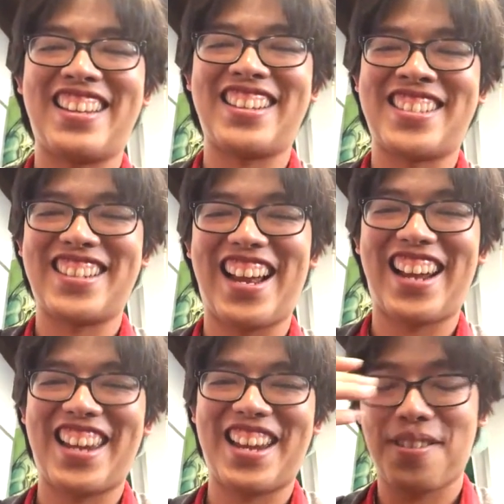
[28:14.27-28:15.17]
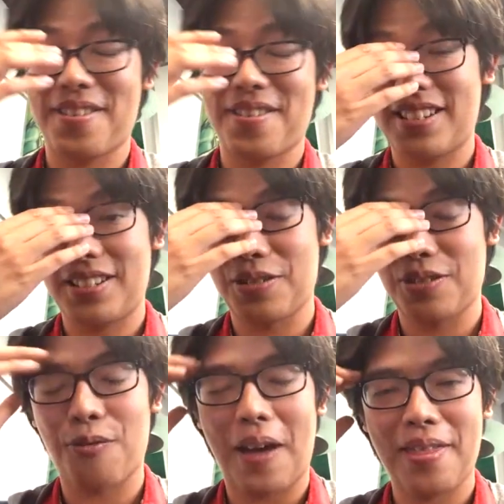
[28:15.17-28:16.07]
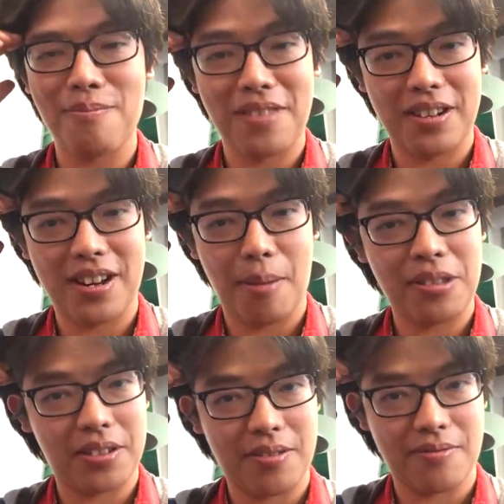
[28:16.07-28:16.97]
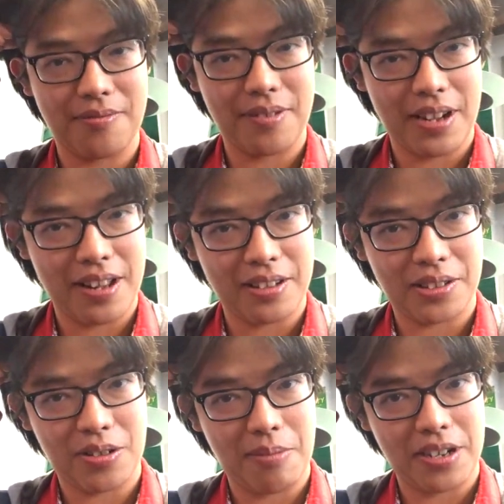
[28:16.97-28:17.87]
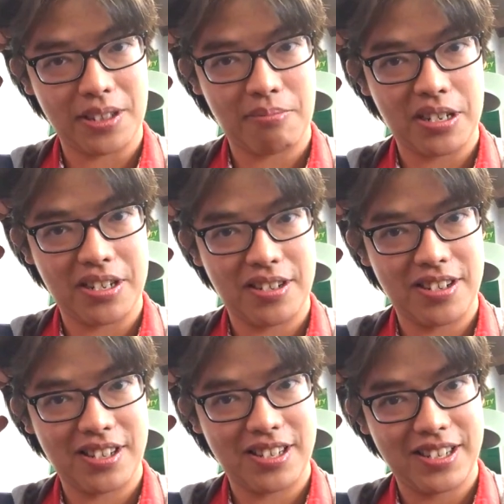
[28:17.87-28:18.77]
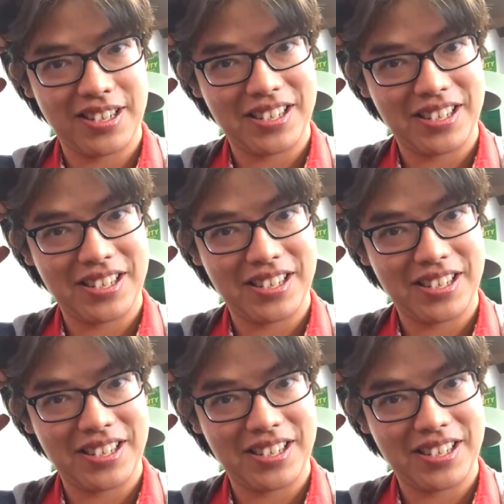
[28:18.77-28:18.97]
can't you know, fathom the depths of Alex Trebek's mind.